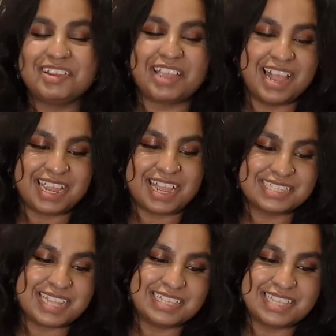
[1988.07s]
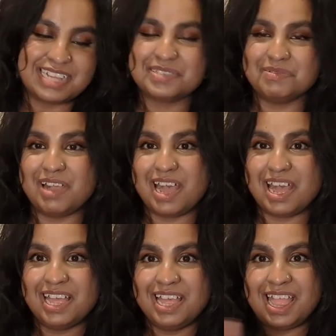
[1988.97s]
Okay, I guess that's
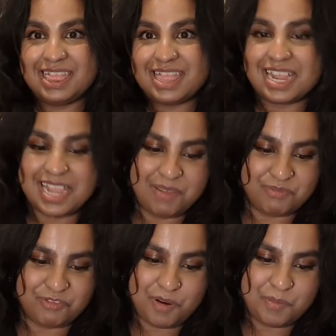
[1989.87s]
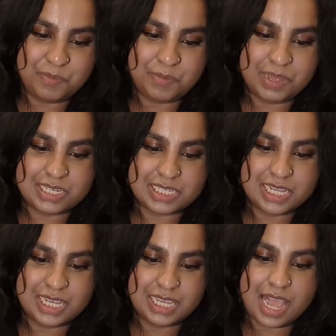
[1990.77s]
where that came from. But
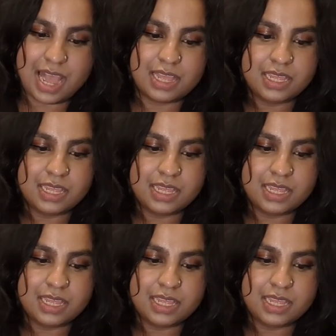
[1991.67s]
yeah.